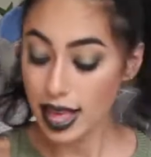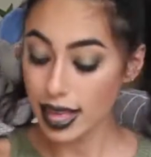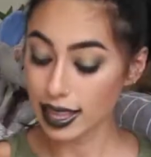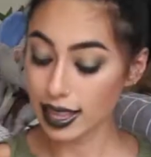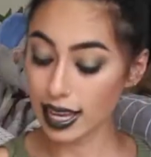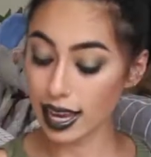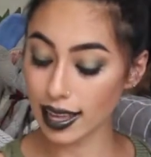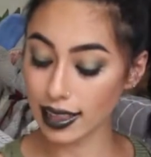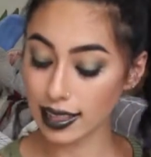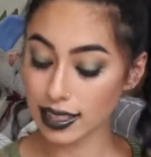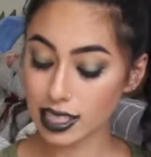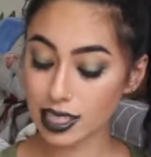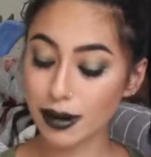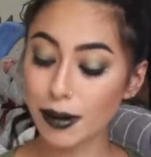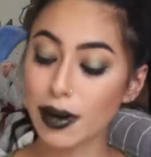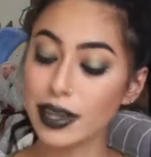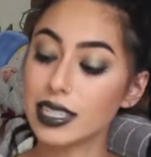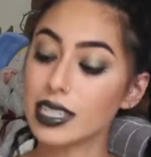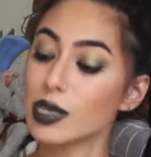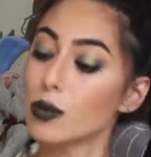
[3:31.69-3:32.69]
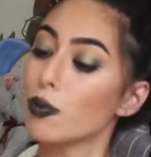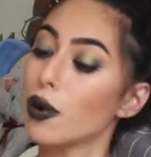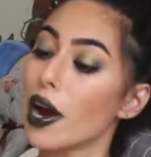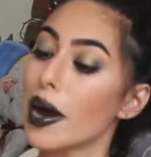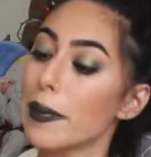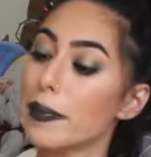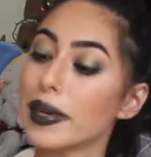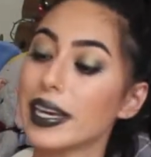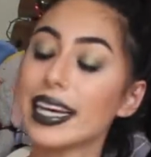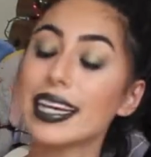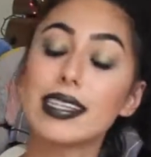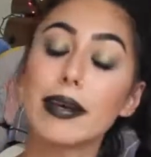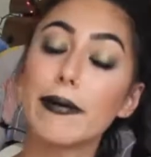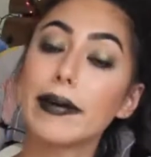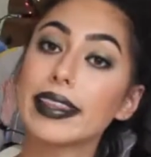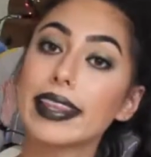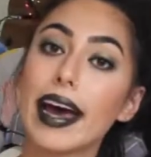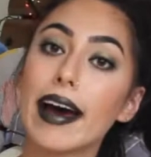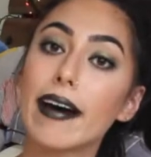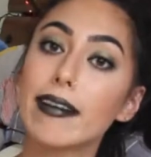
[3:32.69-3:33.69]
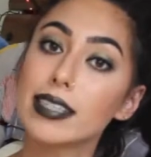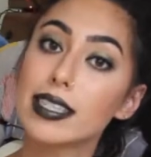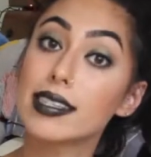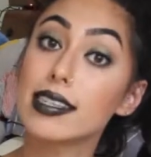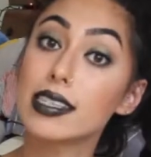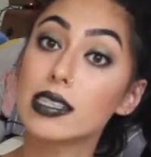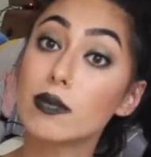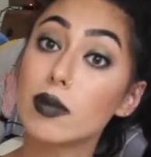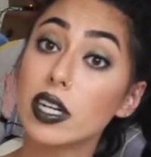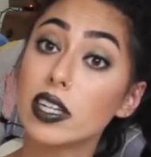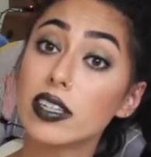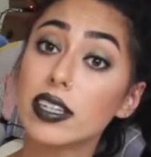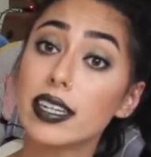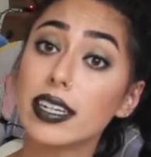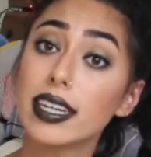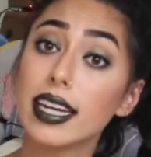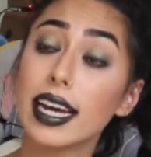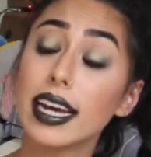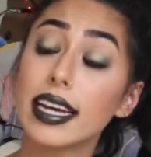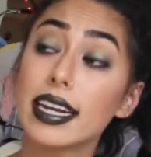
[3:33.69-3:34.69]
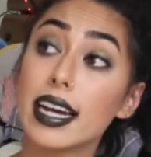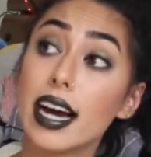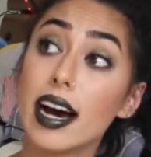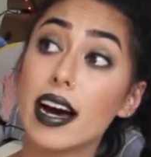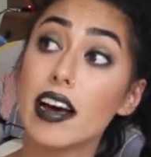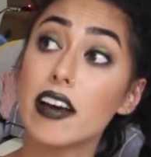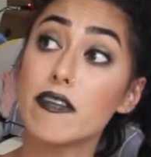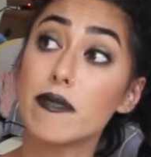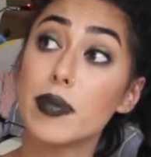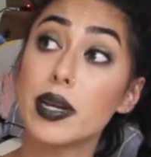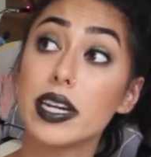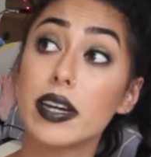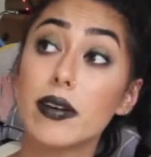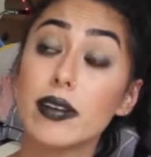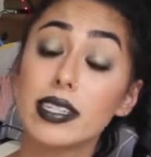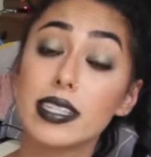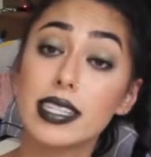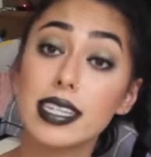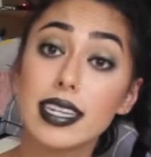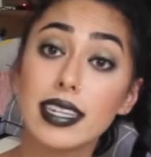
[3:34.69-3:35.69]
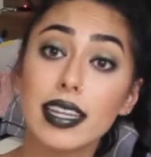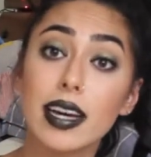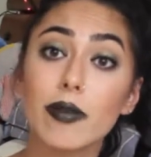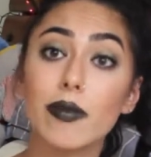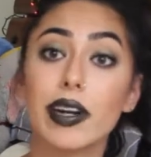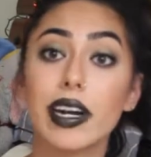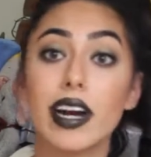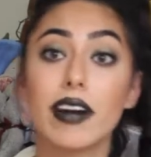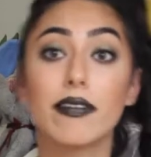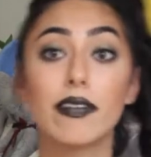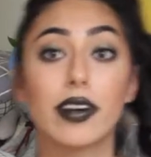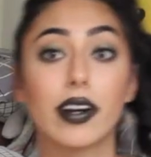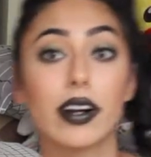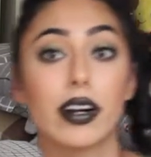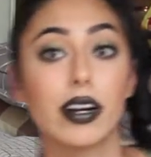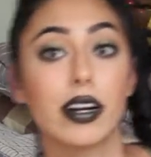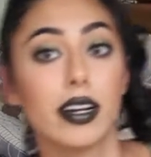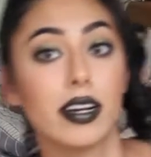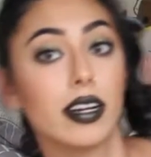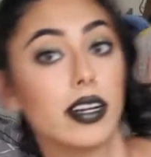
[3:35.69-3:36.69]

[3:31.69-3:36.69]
The other two I just brought because I want the house to smell good, and I've been noticing that whenever